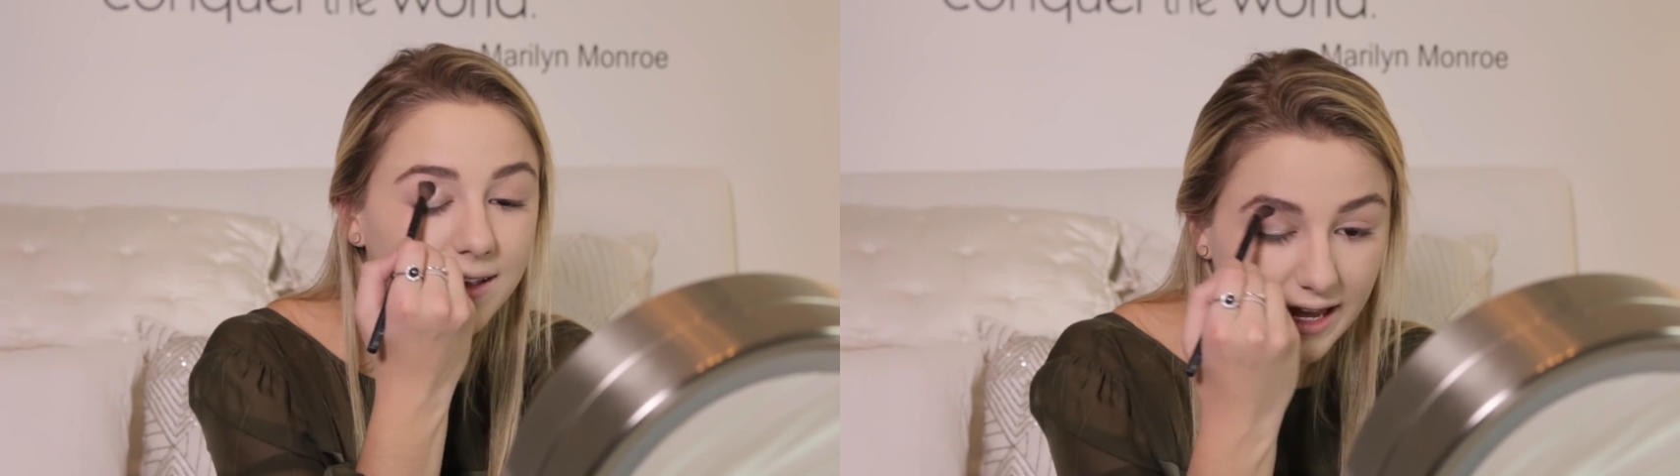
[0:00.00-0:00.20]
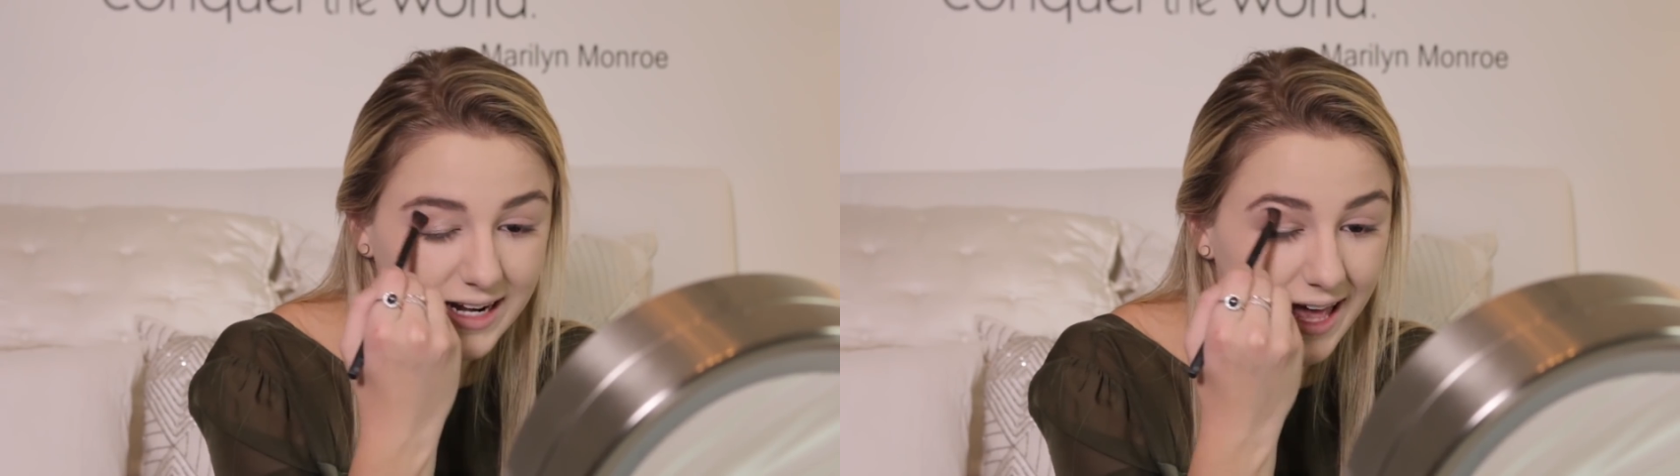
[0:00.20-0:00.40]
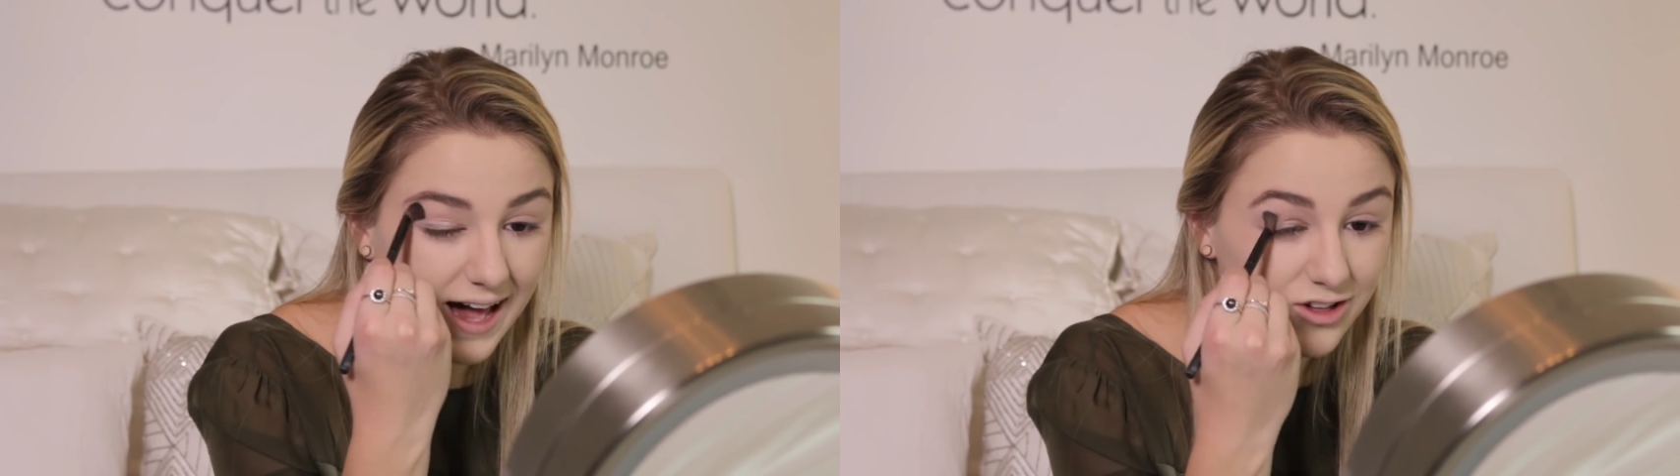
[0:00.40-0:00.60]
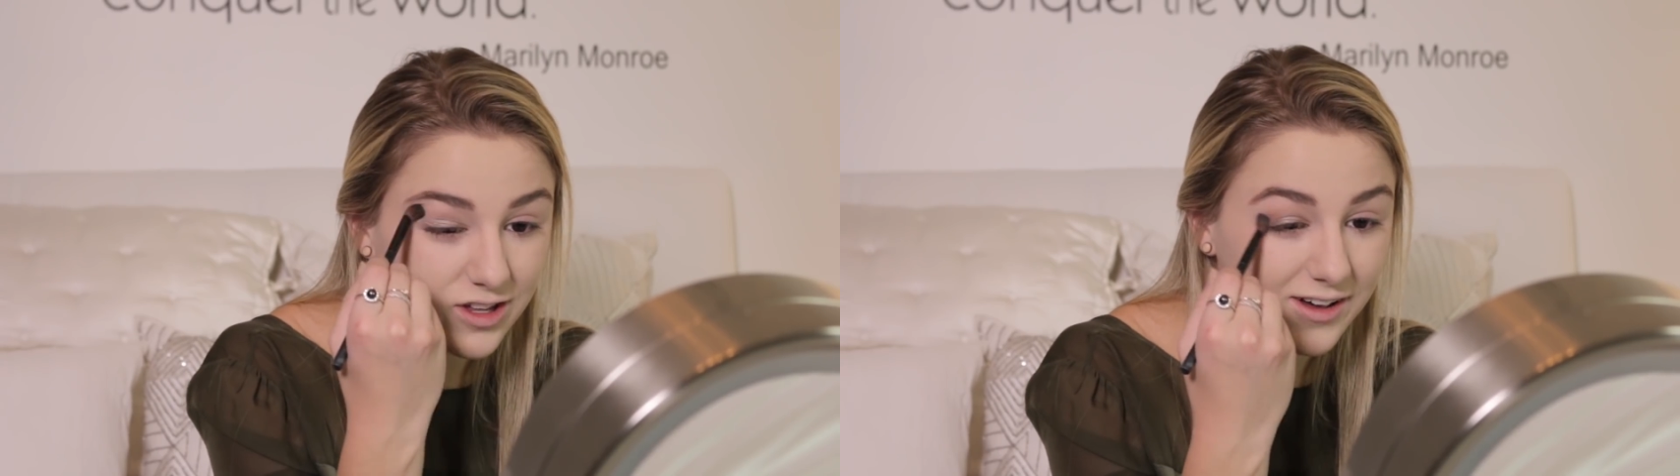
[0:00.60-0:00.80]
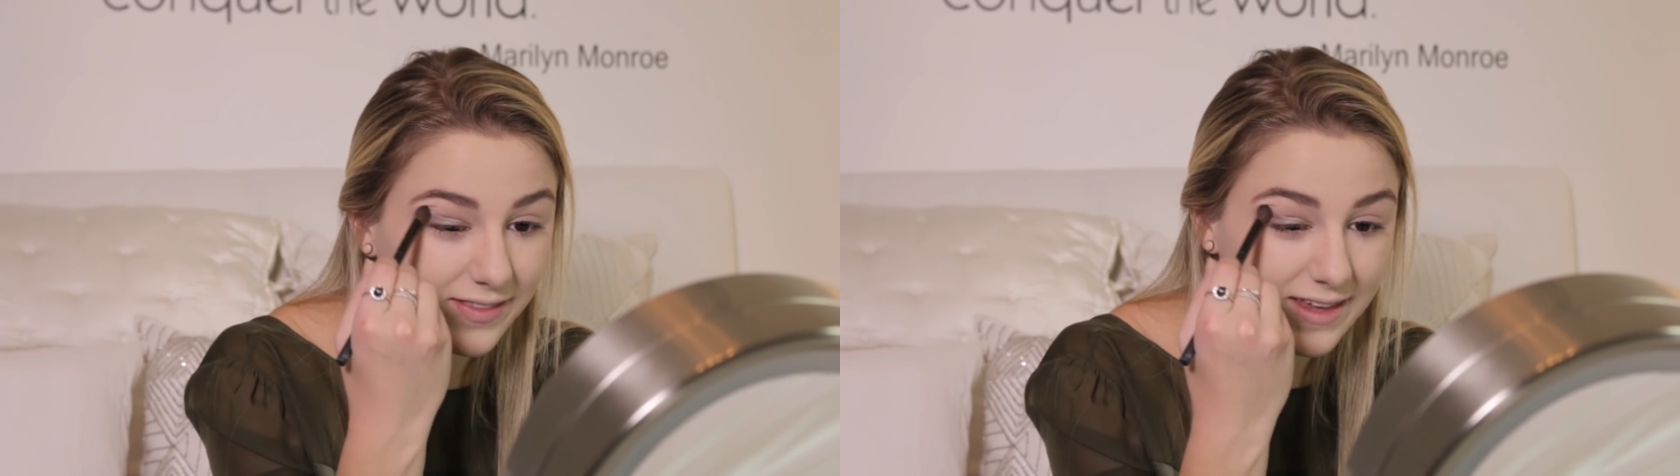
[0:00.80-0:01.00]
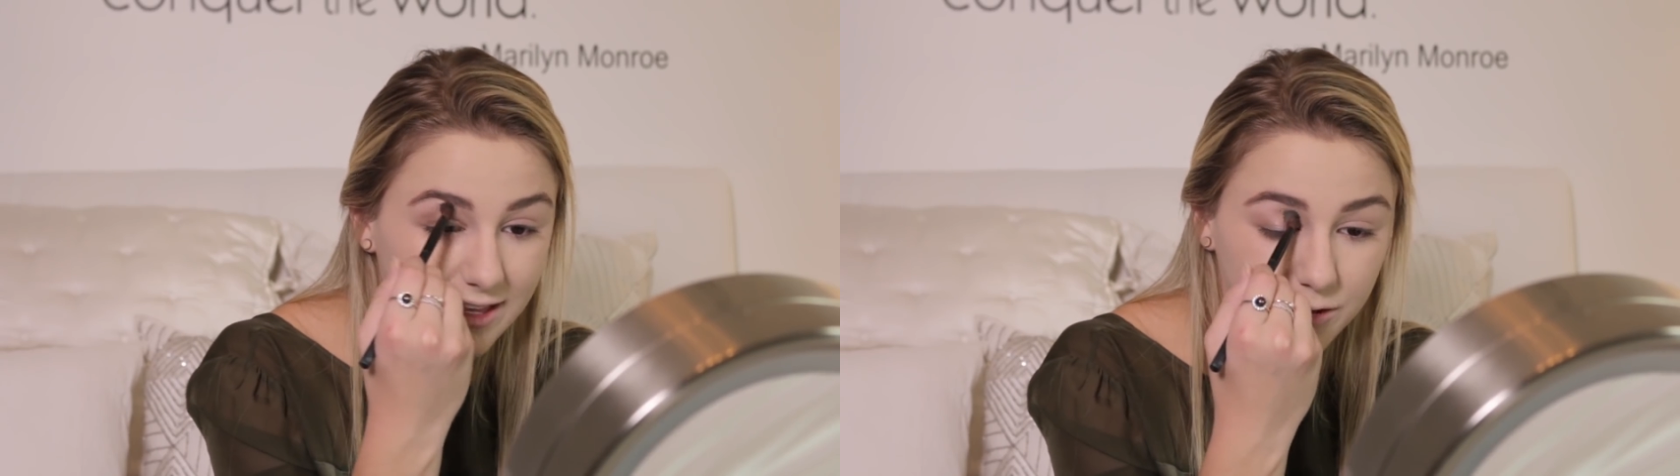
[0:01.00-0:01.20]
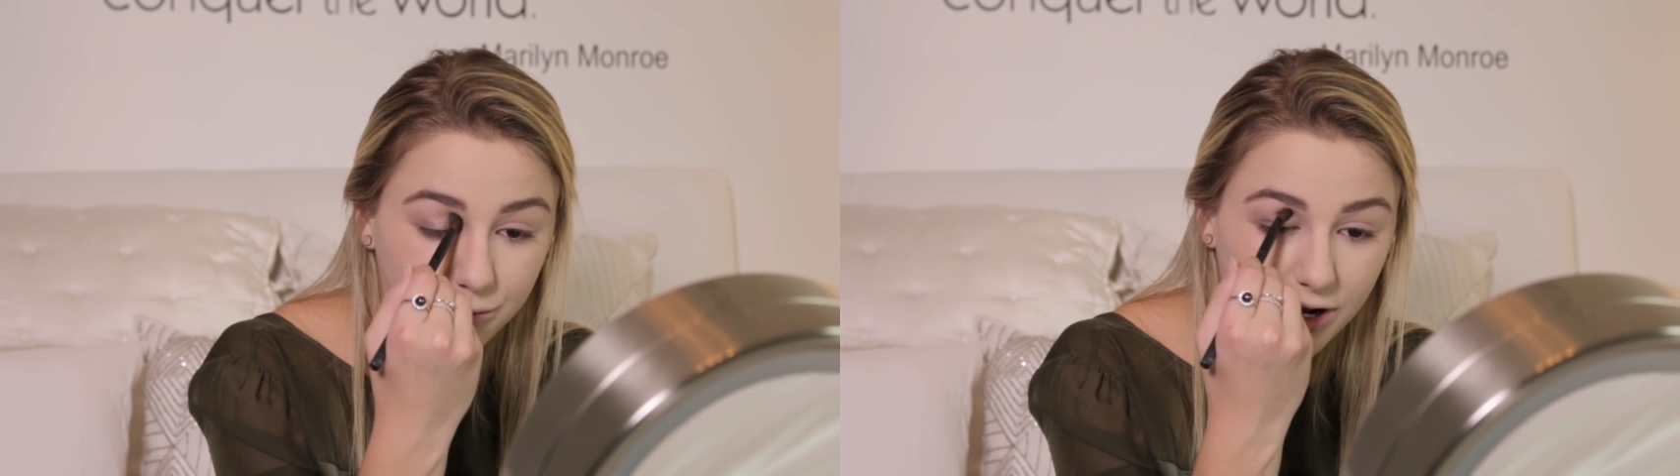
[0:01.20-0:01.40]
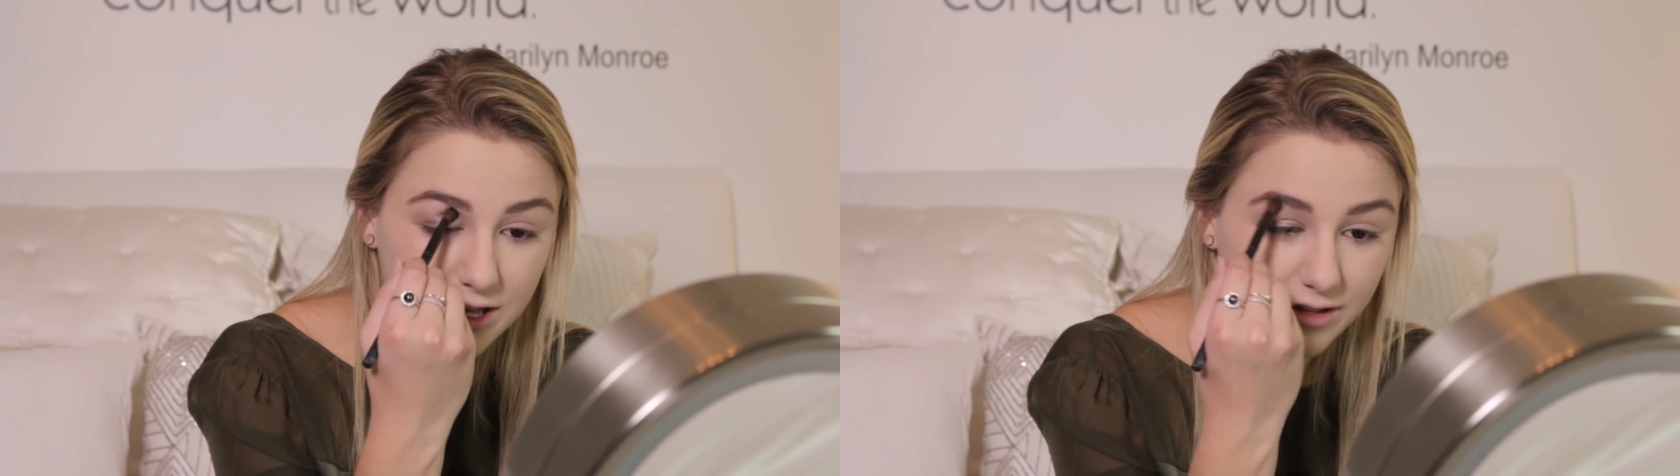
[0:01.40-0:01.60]
And I actually got the
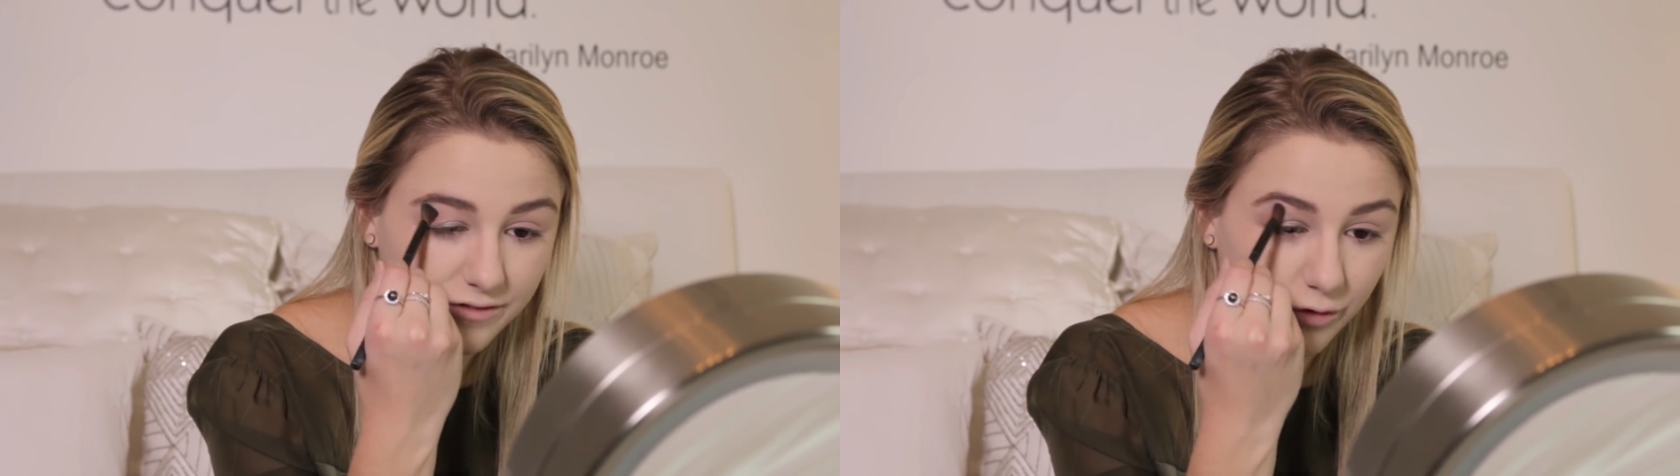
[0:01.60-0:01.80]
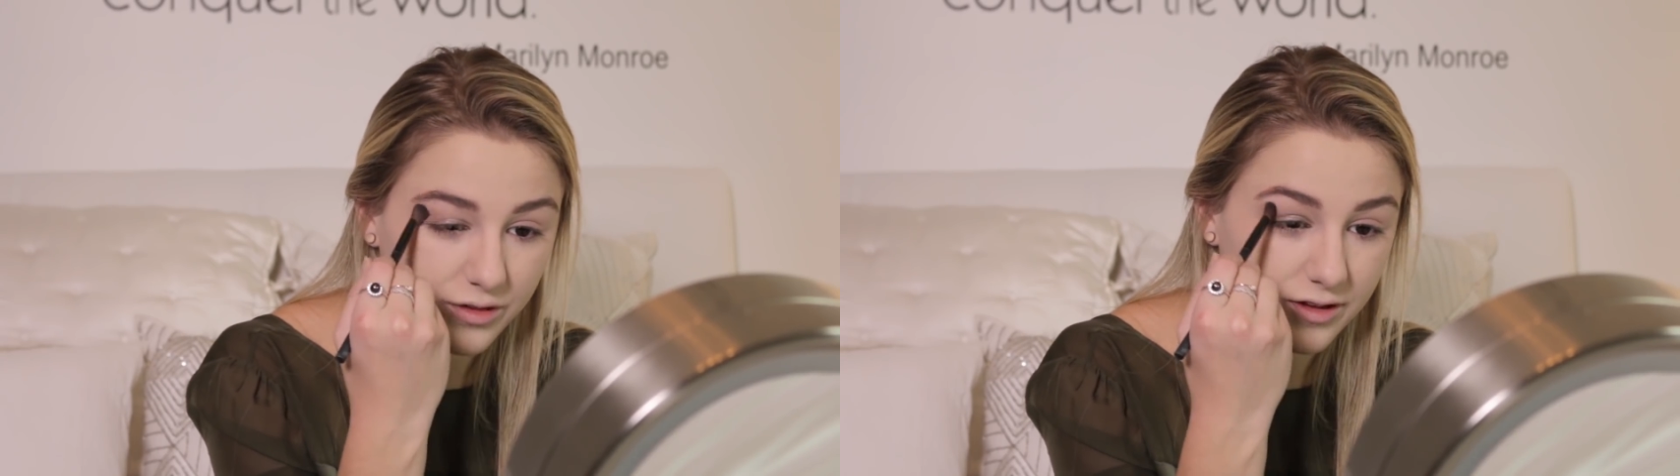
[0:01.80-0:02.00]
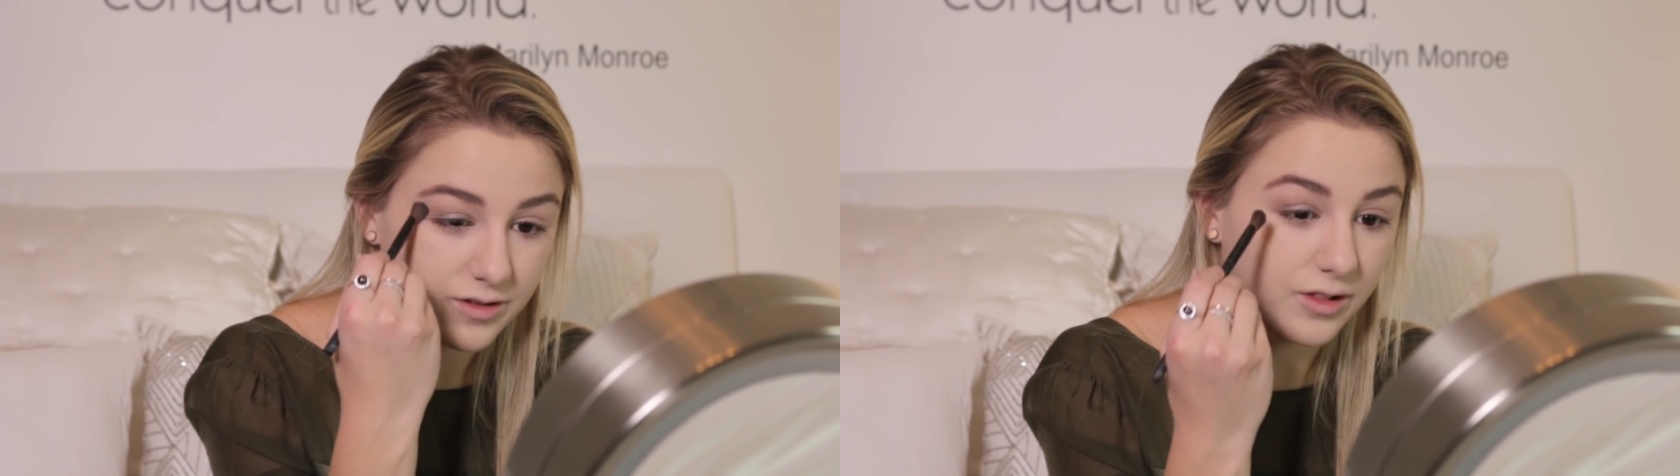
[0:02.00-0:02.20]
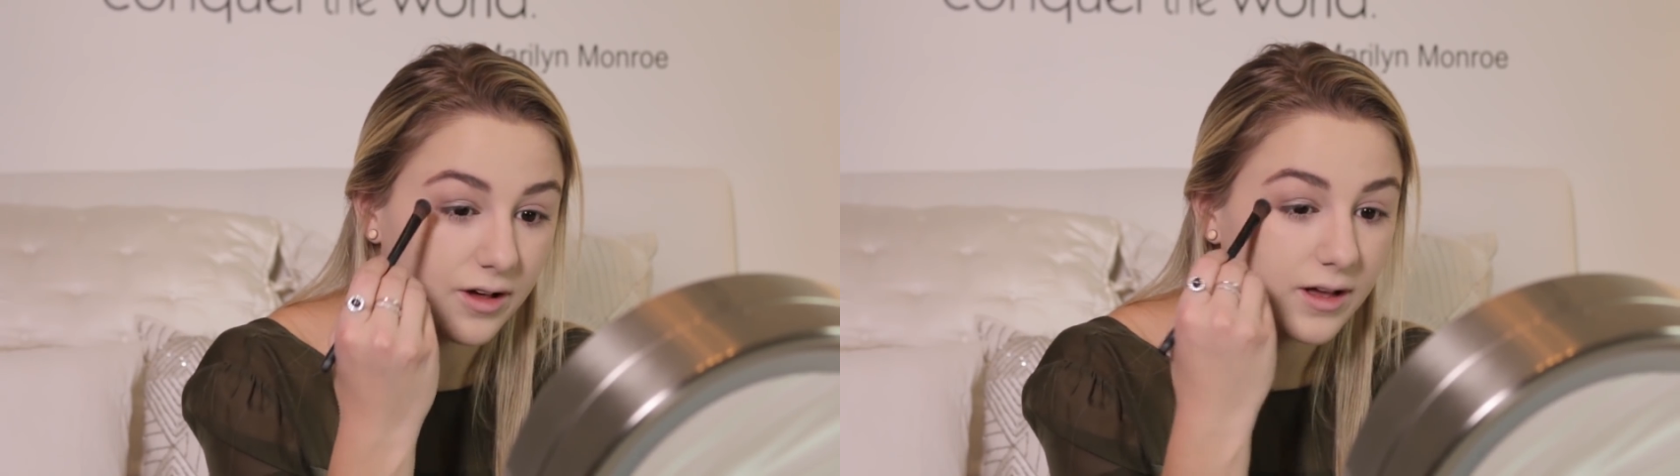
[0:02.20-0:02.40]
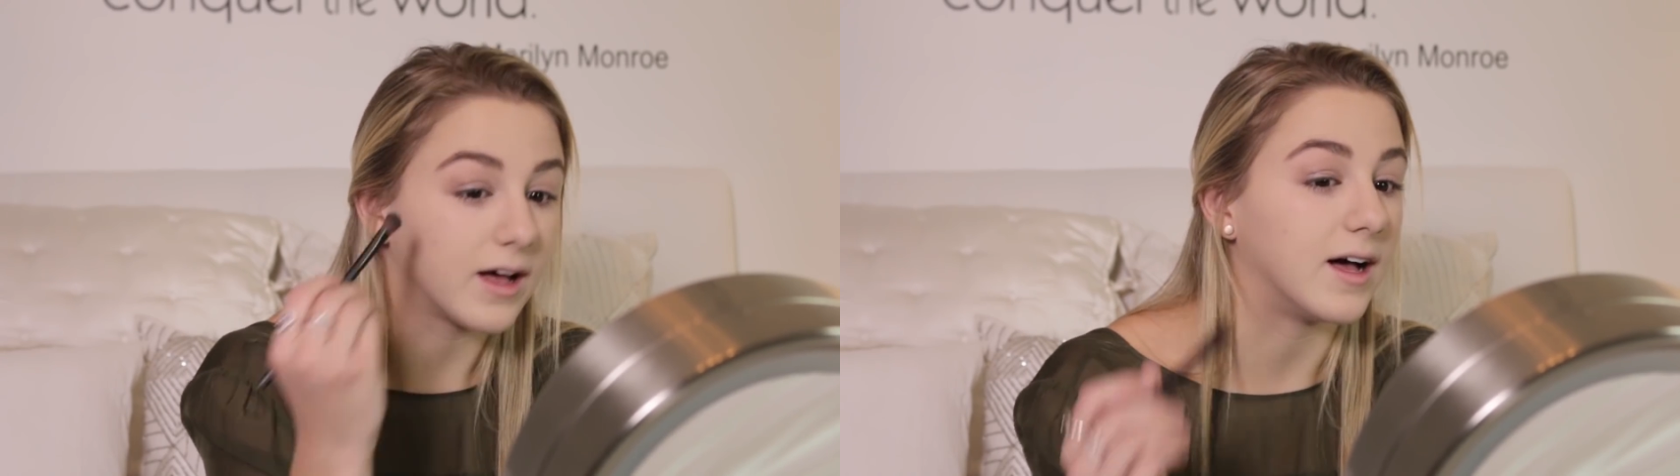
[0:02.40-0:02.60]
inspiration for this look.